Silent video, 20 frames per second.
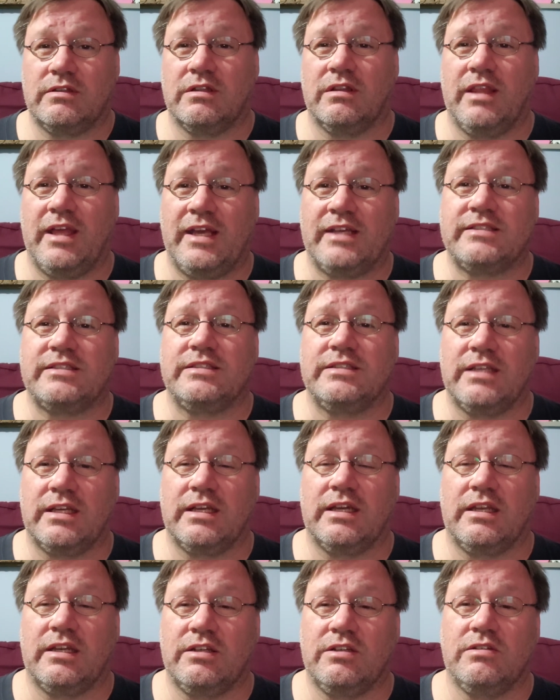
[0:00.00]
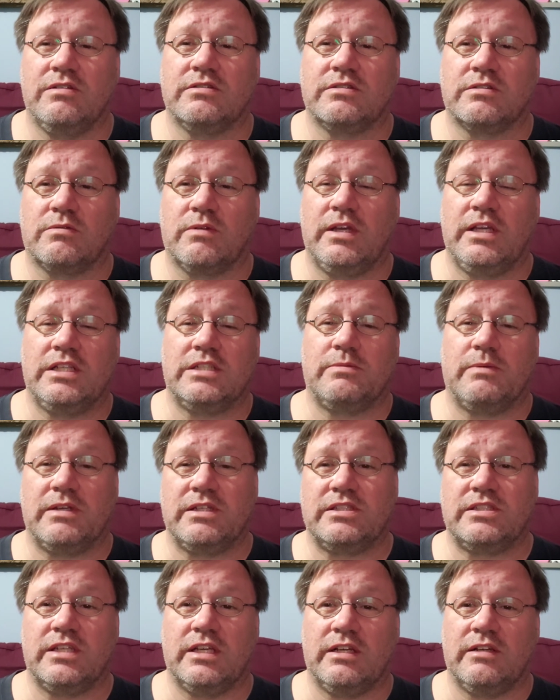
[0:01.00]
The last thing I got to do is arrange my
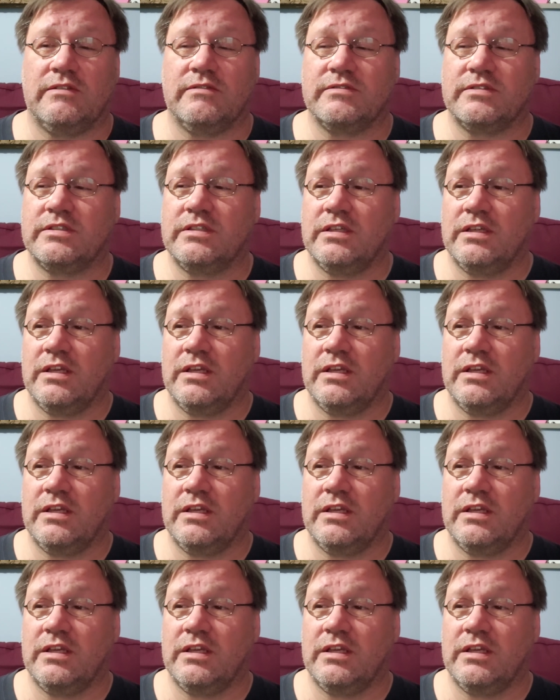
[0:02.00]
shelves,